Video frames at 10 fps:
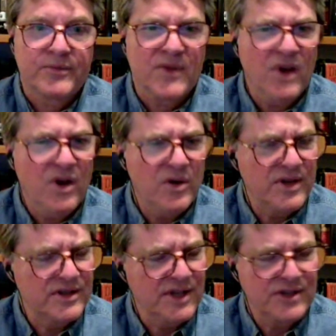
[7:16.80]
Oh,
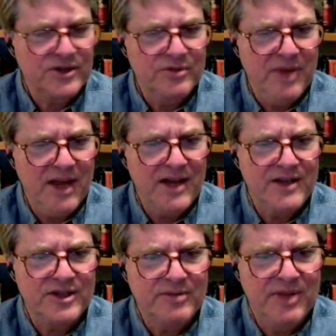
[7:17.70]
it's too bad.
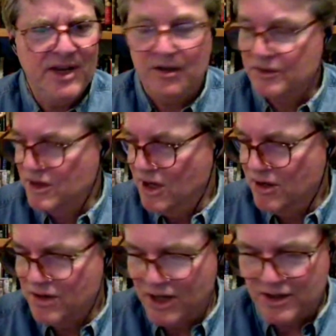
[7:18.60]
She's been No,
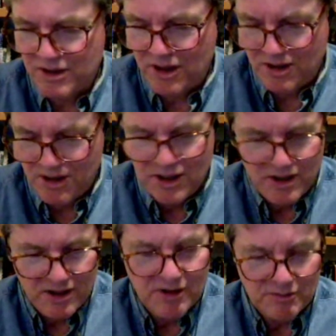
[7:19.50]
not at all.
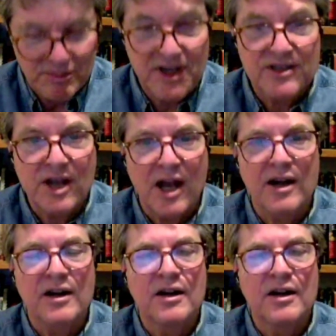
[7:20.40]
But it's higher.